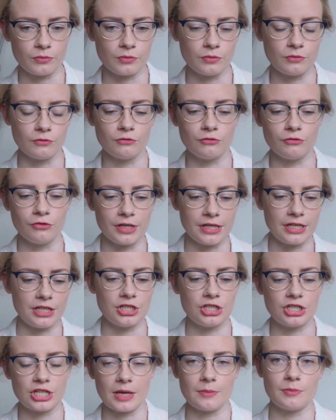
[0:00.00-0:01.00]

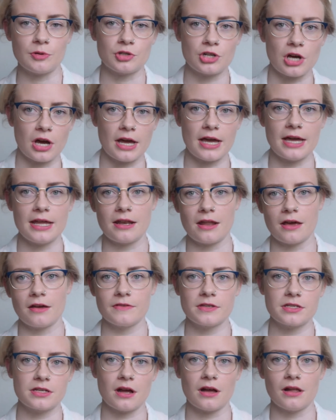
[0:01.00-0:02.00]
reshape your diet and
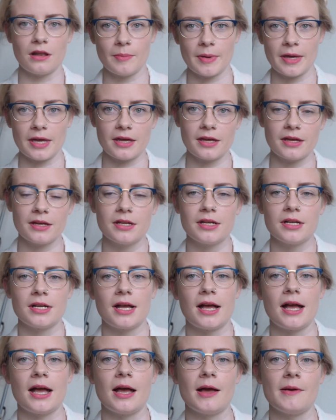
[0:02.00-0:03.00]
lifestyle a bit.
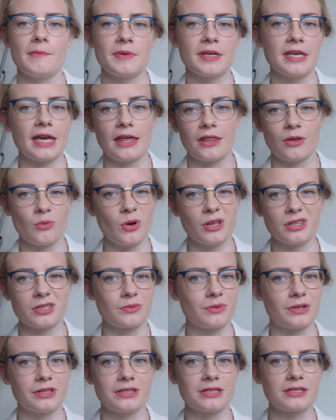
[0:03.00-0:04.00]
But yeah, the
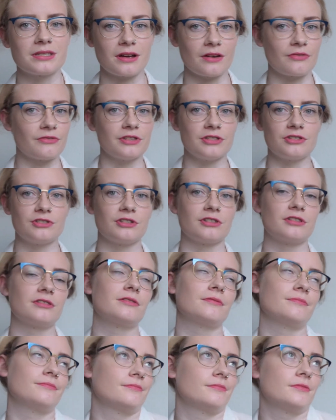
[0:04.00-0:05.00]
one-to-one stuff is
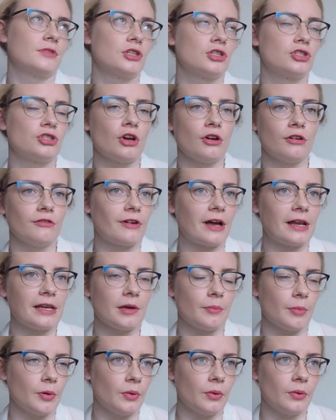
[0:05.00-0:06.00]
just so
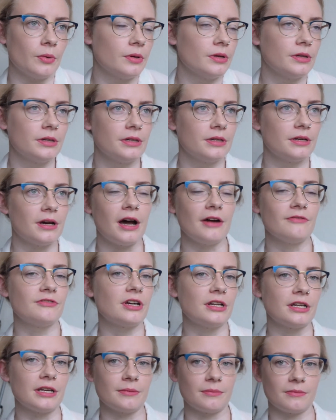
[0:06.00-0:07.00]
valuable. I've
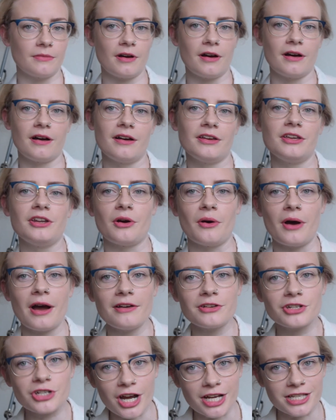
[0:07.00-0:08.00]
done it.
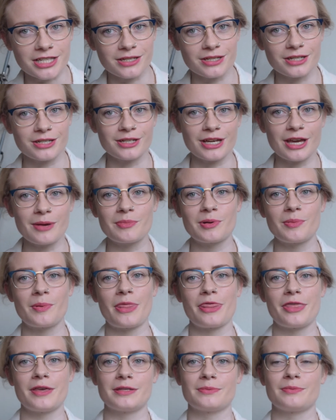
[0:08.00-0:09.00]
I try to
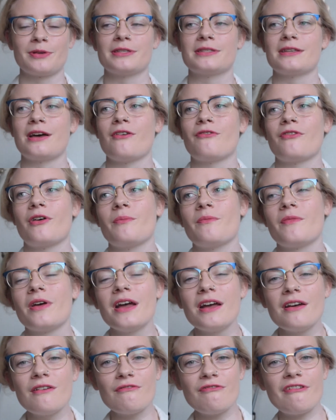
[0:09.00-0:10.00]
implement things myself. I'm
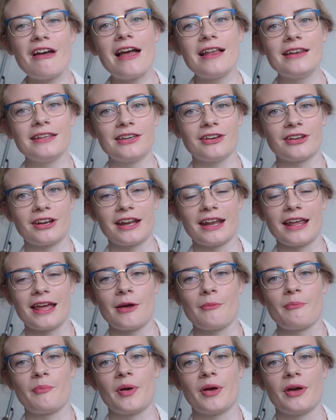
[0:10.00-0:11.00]
fairly good at
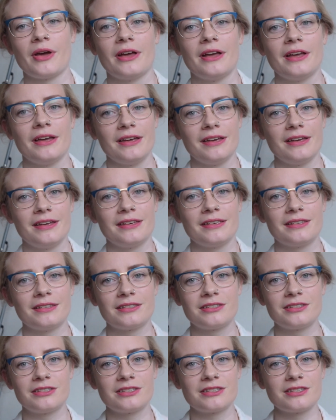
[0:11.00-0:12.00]
it, but
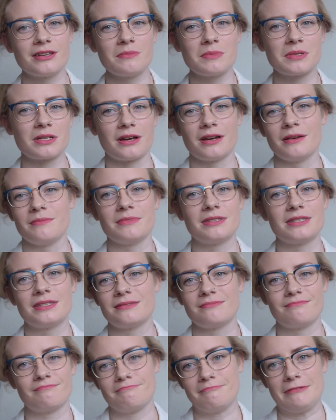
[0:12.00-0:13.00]
just
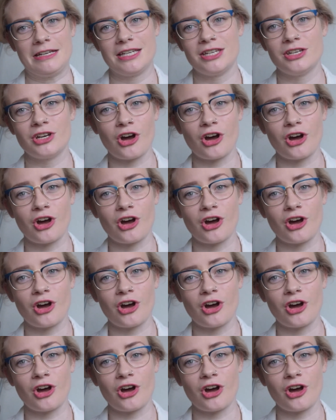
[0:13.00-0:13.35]
sometimes you